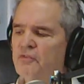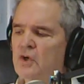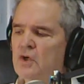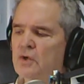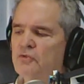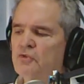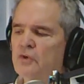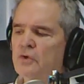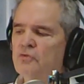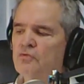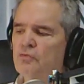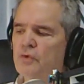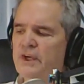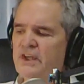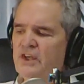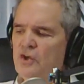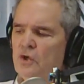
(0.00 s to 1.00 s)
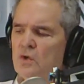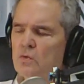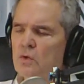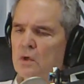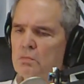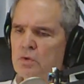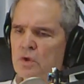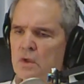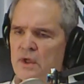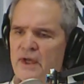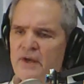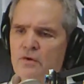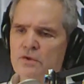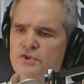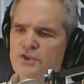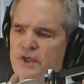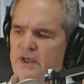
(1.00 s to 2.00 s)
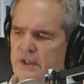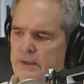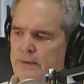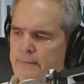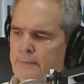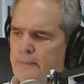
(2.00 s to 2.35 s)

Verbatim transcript: versus renewable energy.